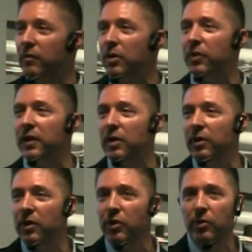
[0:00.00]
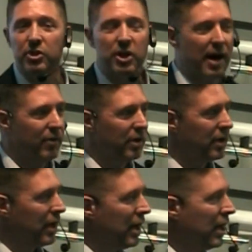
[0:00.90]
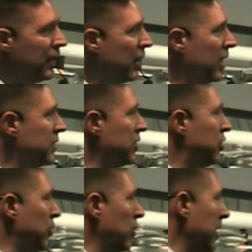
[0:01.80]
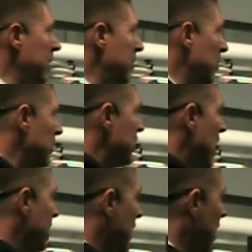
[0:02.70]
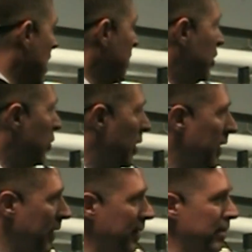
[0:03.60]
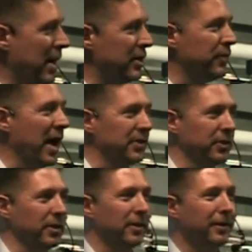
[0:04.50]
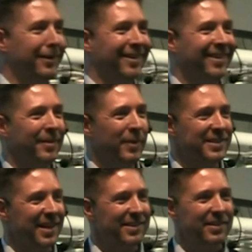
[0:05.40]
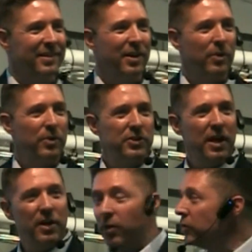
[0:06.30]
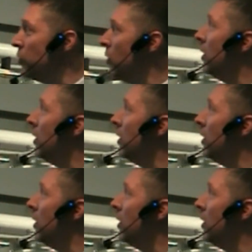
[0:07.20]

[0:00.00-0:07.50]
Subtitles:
you think you need to do in Java, there is a tool in MuleSoft that will help you do it much faster. Make sense? We just got to know the tool.